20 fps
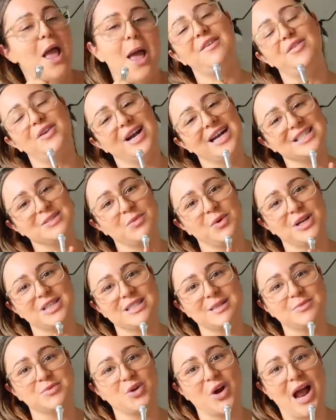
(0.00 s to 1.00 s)
If you guys want
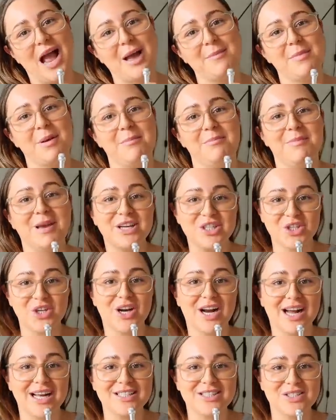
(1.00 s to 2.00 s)
to subscribe, make
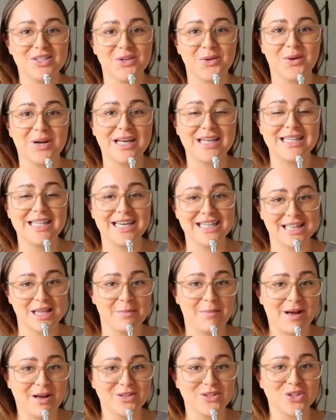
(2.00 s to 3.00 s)
sure you guys do. Click
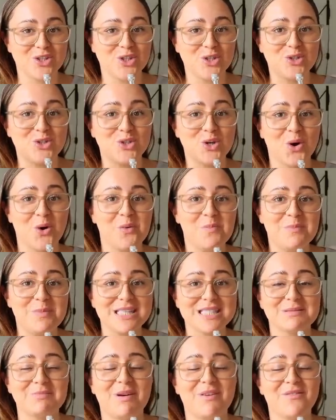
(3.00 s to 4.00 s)
the bell so you don't
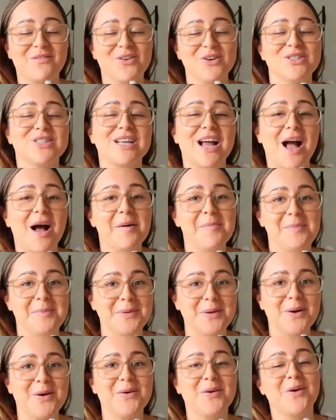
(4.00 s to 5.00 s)
miss my first
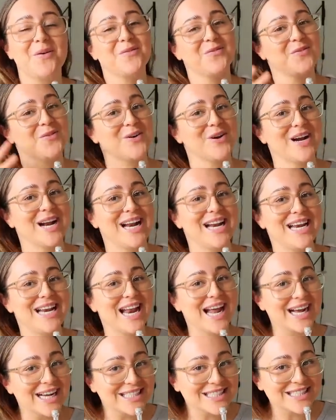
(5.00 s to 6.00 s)
upload for
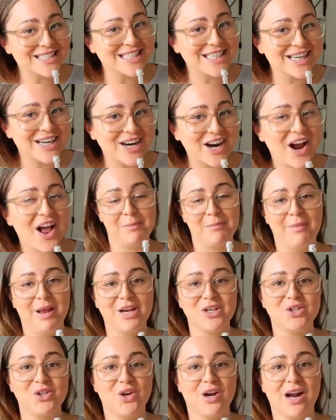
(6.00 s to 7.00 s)
next year.
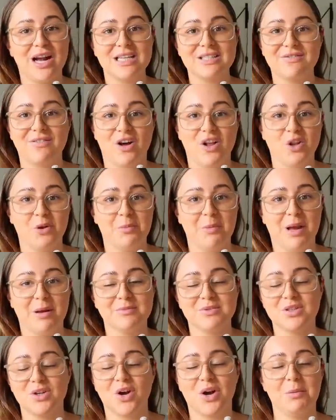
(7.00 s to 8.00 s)
Make sure you guys follow me.
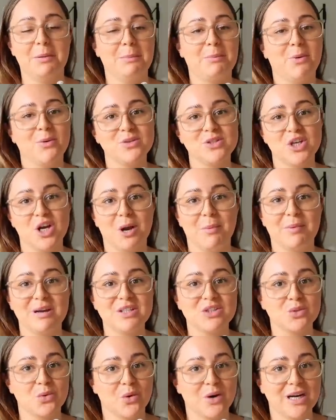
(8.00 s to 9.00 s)
I'm still going to be posting on
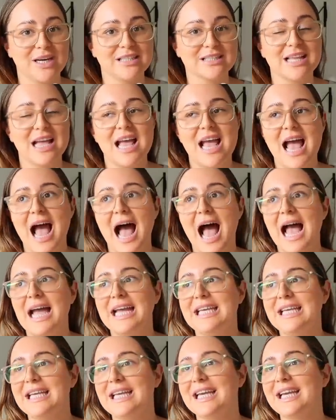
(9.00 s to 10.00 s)
my stories.
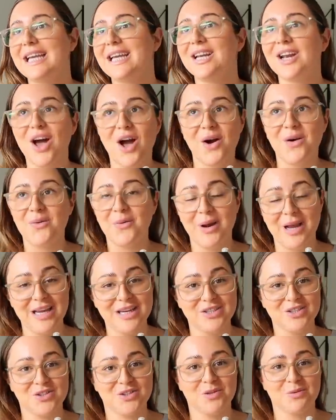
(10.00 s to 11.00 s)
I cannot
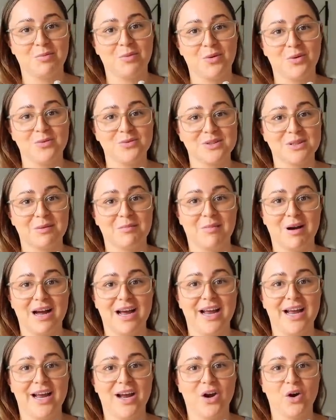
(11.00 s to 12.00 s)
wait to post
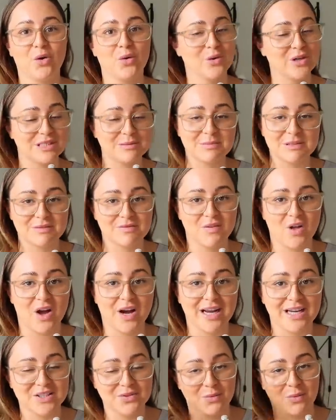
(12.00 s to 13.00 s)
my Christmas
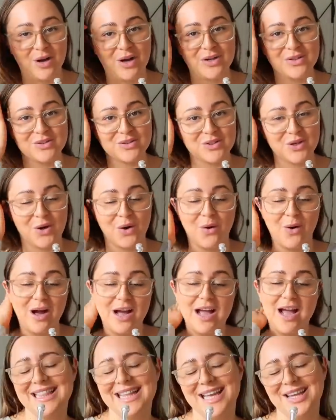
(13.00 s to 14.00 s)
vlog as well. So
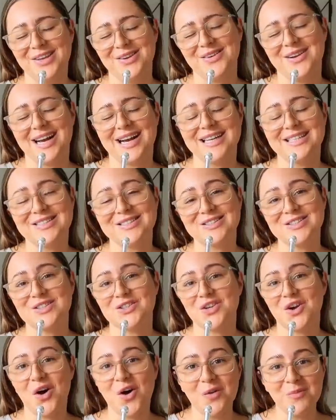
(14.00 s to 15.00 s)
thank you guys
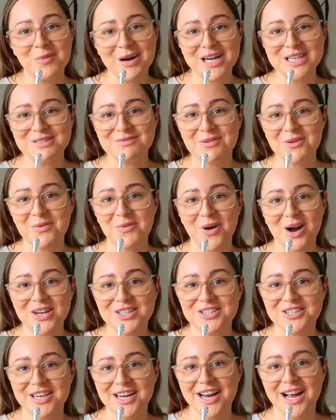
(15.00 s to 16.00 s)
so much for
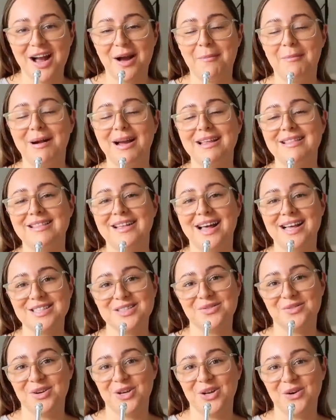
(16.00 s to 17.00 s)
watching my
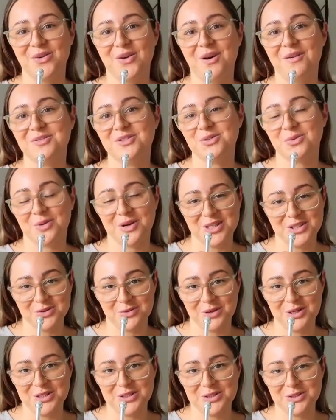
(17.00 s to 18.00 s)
last video of
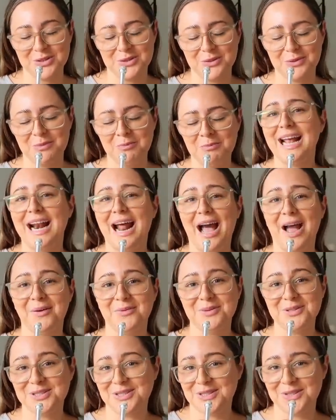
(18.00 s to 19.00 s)
2022 and I
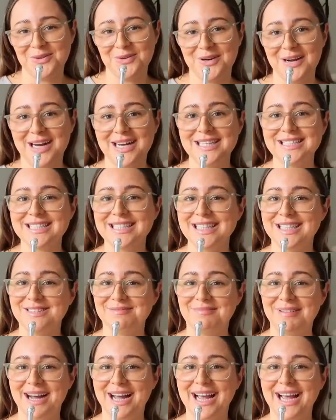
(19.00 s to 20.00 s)
will see you guys
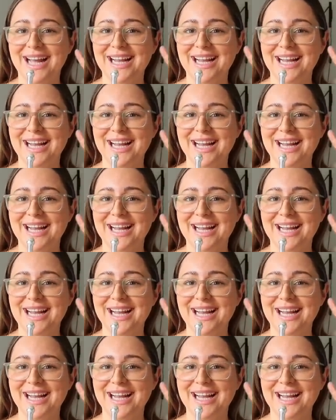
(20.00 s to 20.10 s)
in my